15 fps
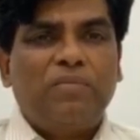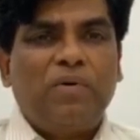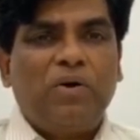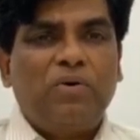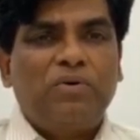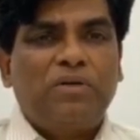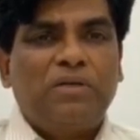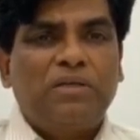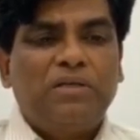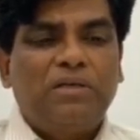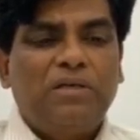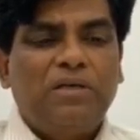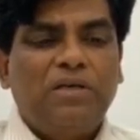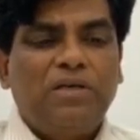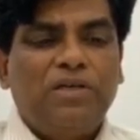about
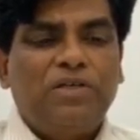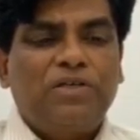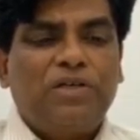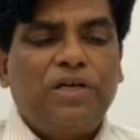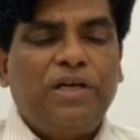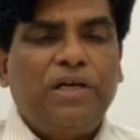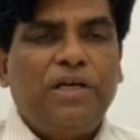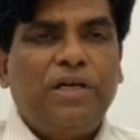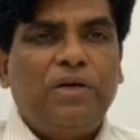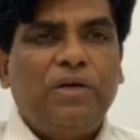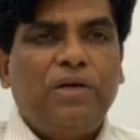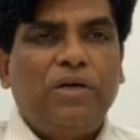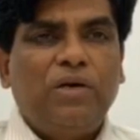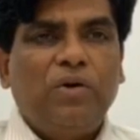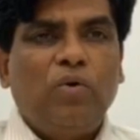Sri
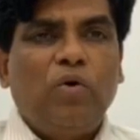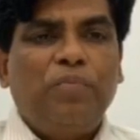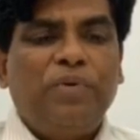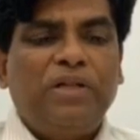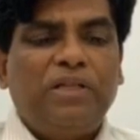O.P.